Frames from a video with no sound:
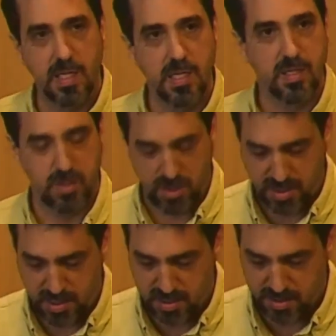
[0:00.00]

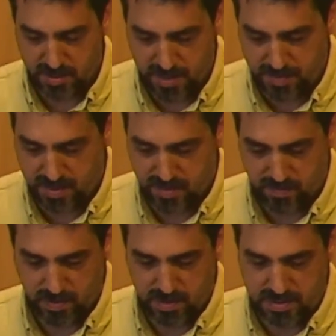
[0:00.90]
insidious trappings of
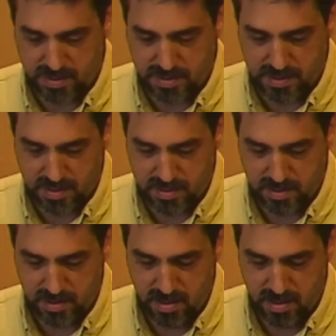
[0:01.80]
worldly success?